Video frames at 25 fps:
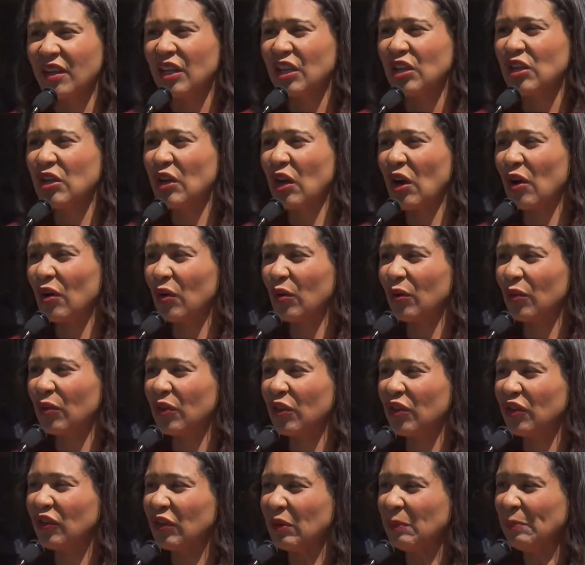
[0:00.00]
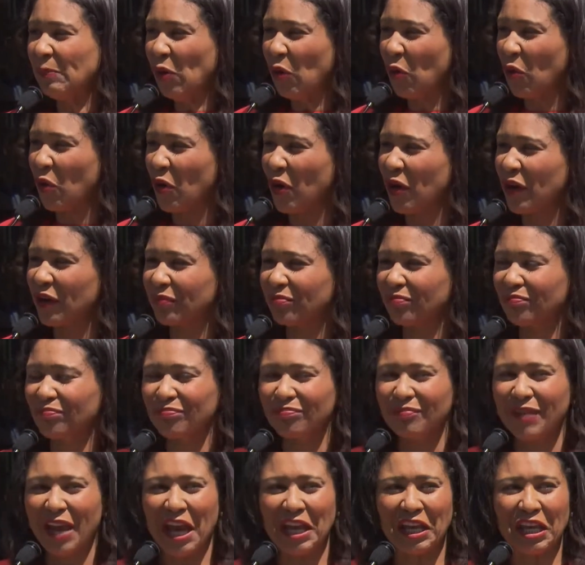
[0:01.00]
the support
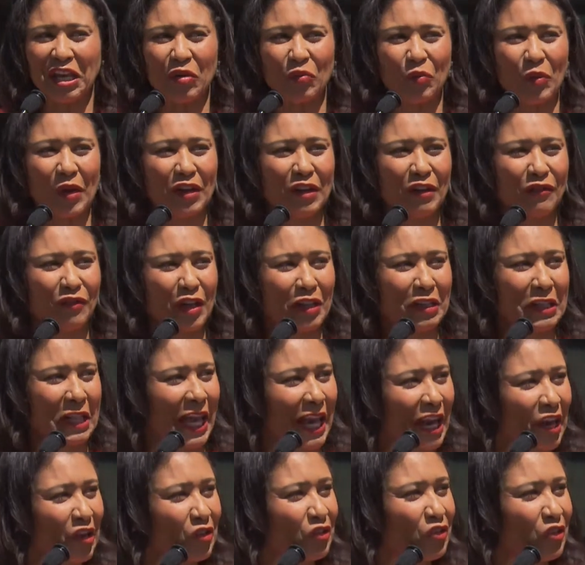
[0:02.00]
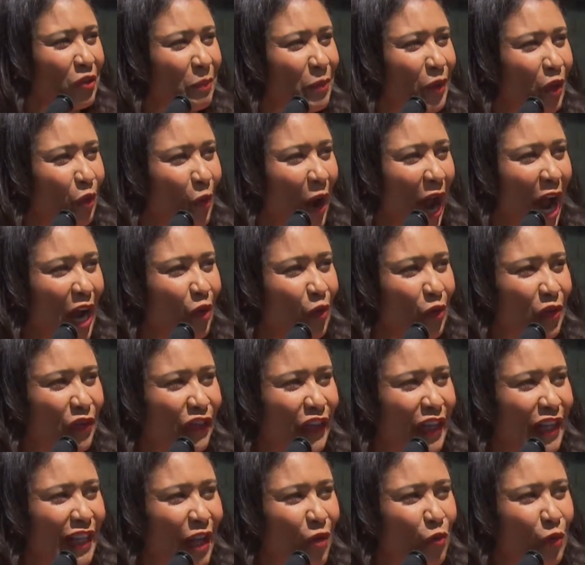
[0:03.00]
and get rid of the layers of
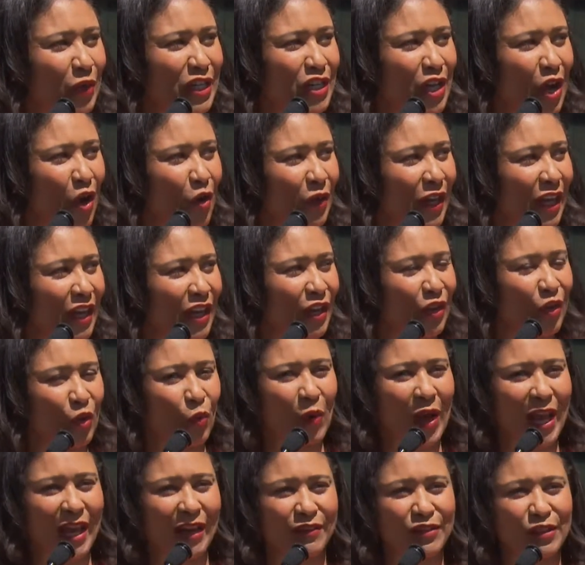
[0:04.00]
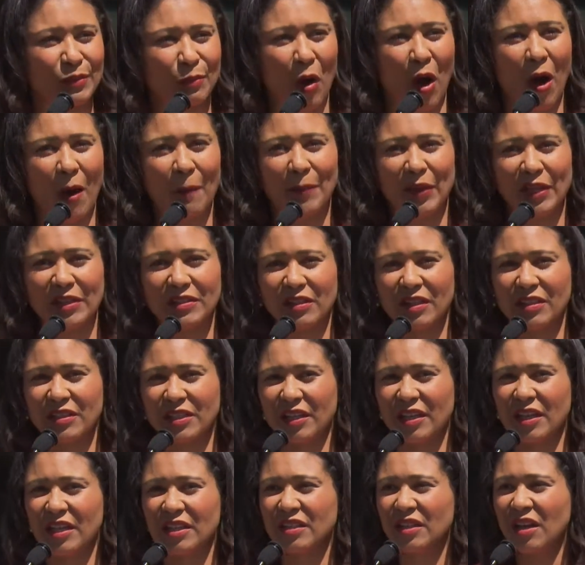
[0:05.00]
bureaucracy that we know get in the way of small
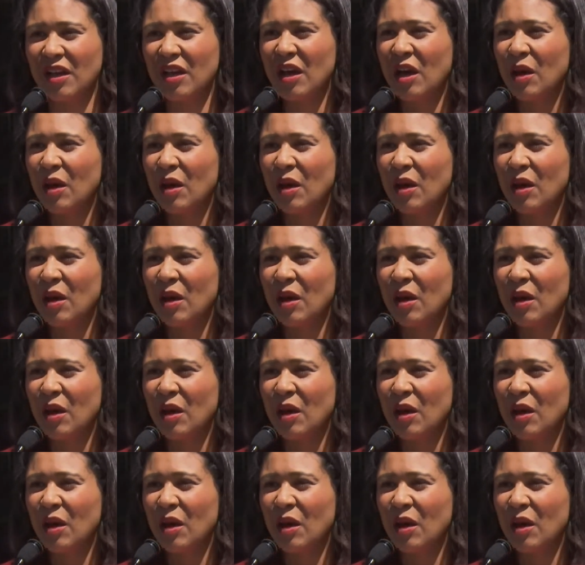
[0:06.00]
businesses,